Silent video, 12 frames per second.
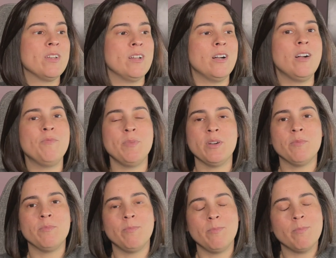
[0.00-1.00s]
I've been
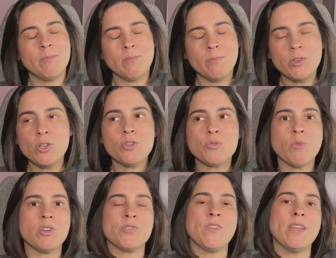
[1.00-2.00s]
a huge
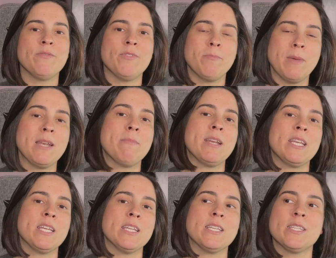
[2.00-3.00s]
watch fan for many, many
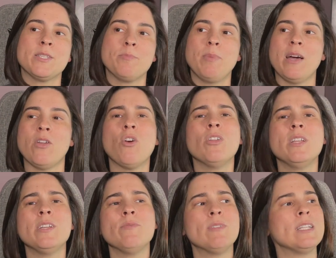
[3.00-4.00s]
years, but
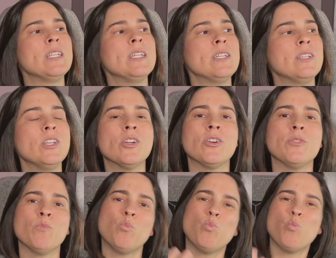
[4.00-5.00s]
only really,
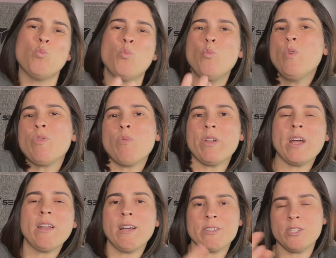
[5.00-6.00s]
with what
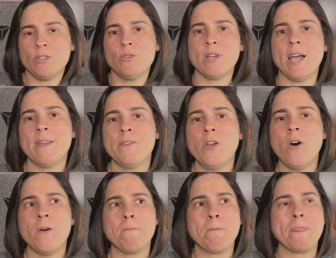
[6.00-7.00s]
I like to look at,
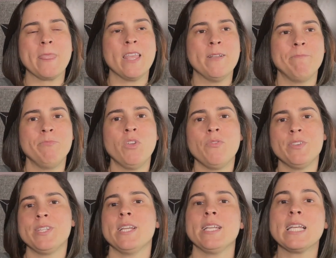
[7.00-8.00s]
not the
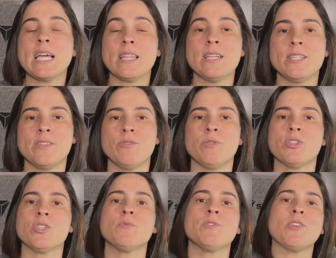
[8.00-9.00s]
technicalities of the
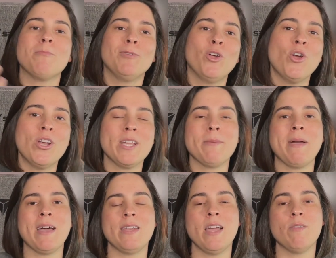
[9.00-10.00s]
watches, which I'm learning
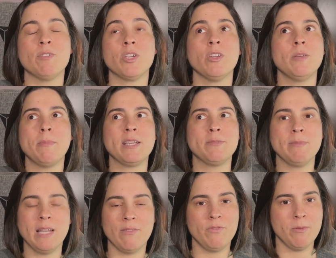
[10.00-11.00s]
about now, which only makes me
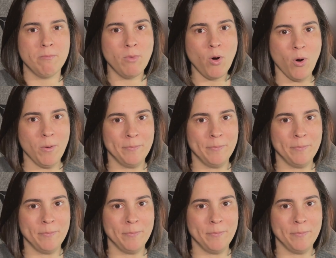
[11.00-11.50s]
love them more.